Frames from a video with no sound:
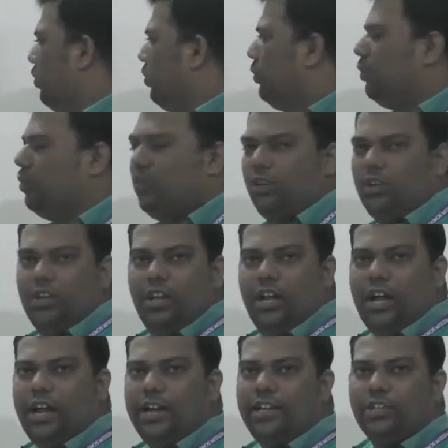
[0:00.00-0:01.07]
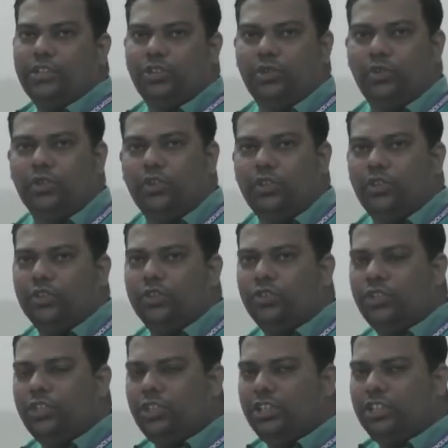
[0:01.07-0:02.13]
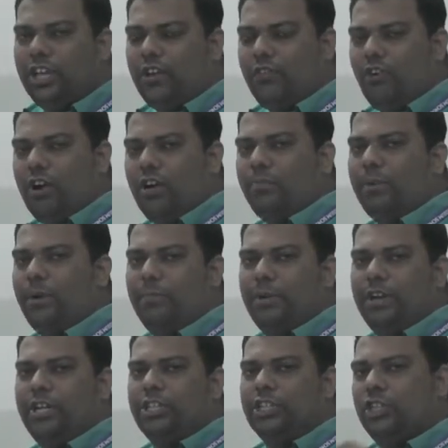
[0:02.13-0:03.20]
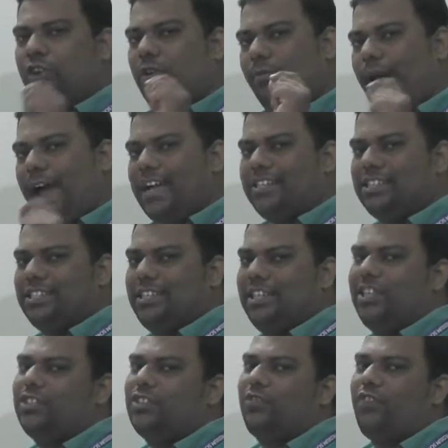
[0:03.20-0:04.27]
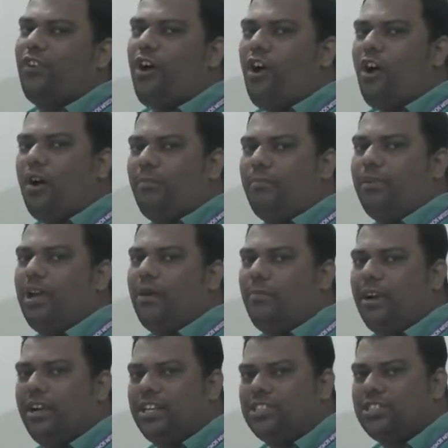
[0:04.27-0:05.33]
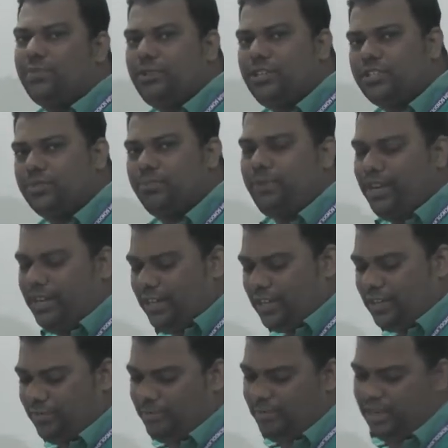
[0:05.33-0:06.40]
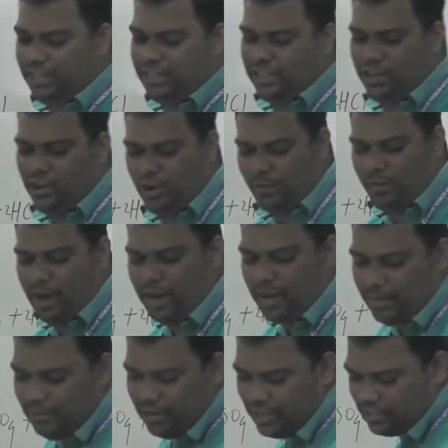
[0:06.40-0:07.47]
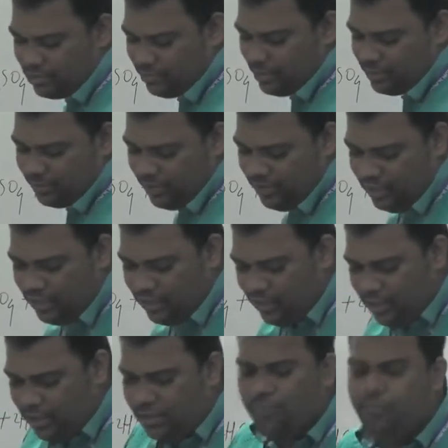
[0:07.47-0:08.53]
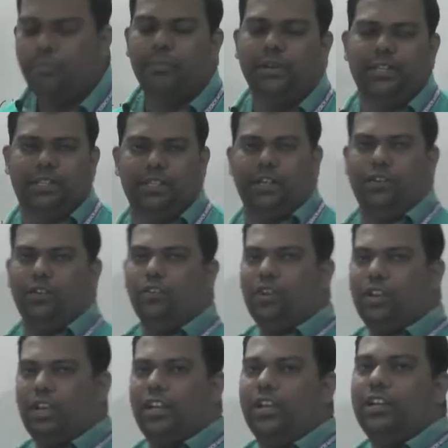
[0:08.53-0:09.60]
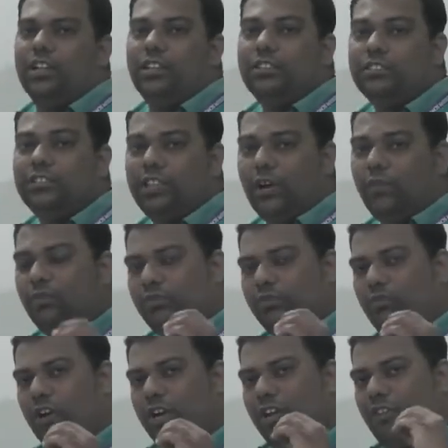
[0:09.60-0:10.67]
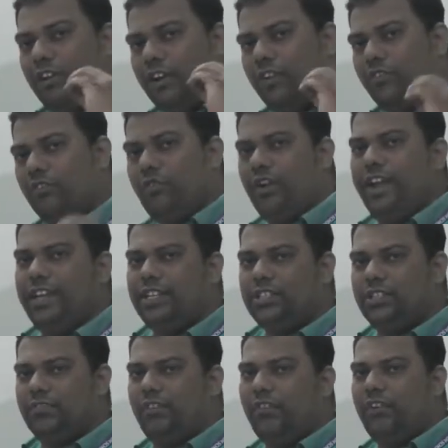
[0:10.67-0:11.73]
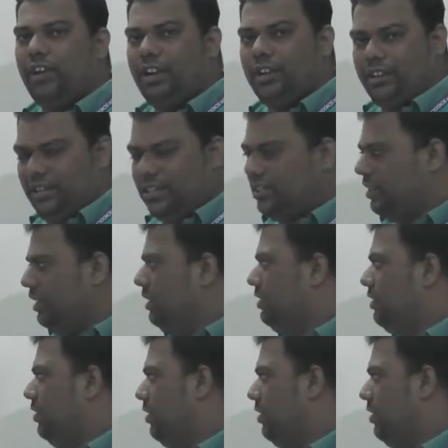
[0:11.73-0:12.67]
2. Understood? So these are what, preparation of acids from double displacement method, or by double displacement method. Okay, so whatever, now next we will discuss